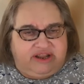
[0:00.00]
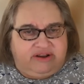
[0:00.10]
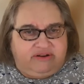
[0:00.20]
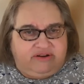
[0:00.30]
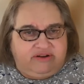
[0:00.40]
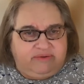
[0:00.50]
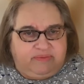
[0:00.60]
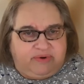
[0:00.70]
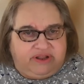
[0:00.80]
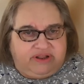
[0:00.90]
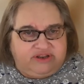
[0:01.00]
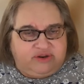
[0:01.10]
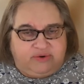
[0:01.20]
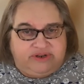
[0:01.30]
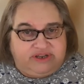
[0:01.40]
They couldn't bring the
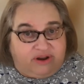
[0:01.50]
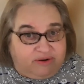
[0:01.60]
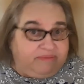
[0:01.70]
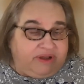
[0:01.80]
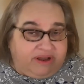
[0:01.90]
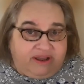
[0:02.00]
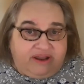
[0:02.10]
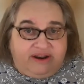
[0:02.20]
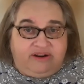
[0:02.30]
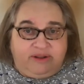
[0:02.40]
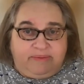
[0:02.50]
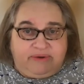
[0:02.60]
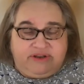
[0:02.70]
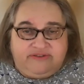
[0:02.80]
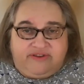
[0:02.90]
stories home, not only
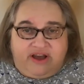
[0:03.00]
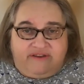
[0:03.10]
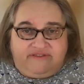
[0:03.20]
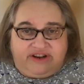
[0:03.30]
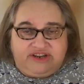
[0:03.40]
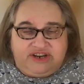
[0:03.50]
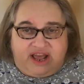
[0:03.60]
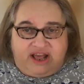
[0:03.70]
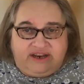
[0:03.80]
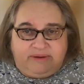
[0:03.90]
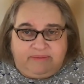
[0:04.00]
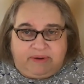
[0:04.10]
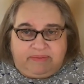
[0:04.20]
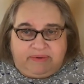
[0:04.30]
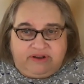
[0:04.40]
because of confidentiality,
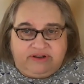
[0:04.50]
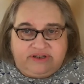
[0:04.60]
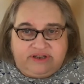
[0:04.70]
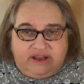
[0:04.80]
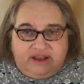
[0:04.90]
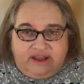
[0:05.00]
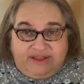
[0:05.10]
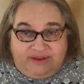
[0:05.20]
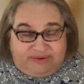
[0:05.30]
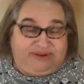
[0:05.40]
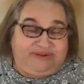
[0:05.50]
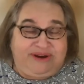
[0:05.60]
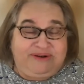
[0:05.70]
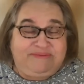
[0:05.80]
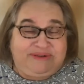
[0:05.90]
but because they were so
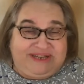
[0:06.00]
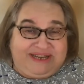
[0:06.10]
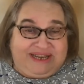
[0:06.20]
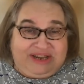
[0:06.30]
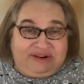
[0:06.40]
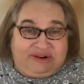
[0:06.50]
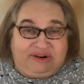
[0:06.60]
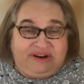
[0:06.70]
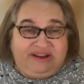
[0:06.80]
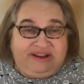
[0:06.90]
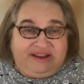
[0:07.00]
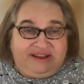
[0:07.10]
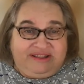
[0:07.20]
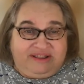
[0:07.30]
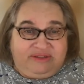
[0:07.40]
terrible to hear.
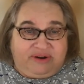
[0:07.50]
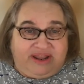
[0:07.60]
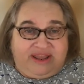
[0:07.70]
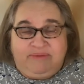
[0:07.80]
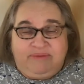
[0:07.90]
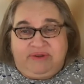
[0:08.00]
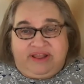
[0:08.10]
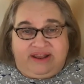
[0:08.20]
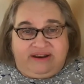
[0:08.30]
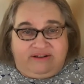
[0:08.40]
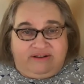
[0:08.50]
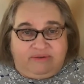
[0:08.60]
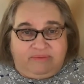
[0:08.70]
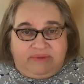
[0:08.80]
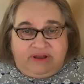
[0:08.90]
They thought, I can't bring that
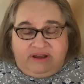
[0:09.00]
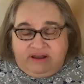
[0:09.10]
home.